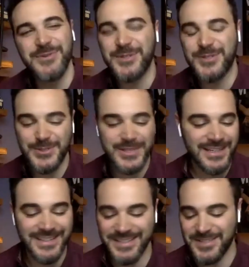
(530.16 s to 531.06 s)
we were
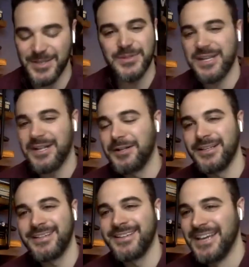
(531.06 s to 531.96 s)
shooting at this
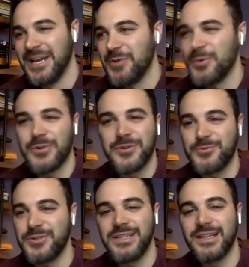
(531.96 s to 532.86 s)
hotel and we weren't
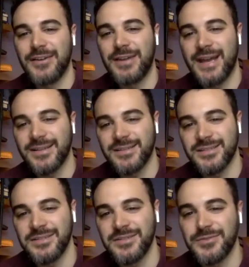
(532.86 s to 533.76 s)
really allowed
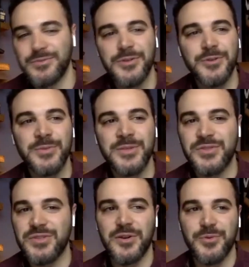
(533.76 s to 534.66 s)
access into the room, and
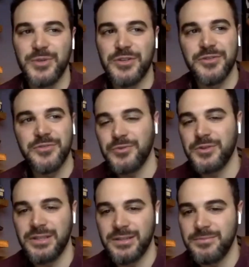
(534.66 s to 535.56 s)
so we couldn't
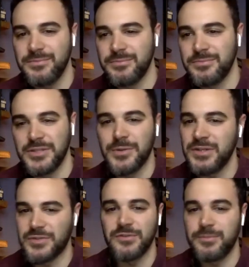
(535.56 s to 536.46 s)
really do
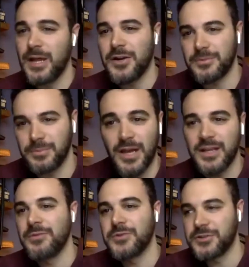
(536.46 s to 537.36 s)
any sort of block
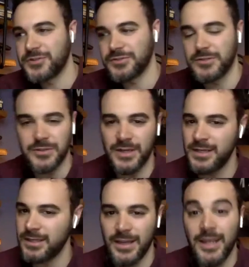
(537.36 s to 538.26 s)
blocking rehearsal or
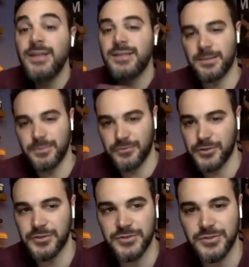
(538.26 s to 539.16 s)
any any type of
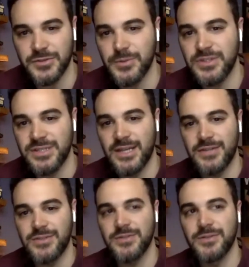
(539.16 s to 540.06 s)
rehearsal. So we just
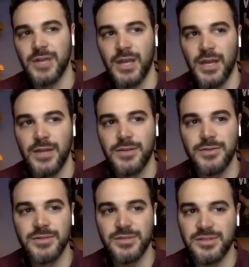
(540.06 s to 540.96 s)
had to
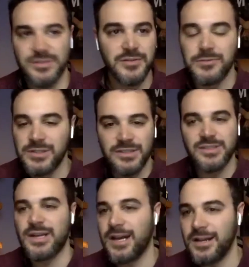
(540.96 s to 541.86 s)
do this guerrilla
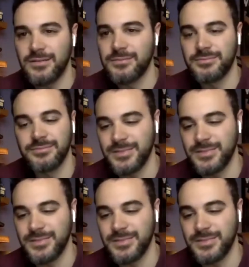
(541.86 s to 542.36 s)
style,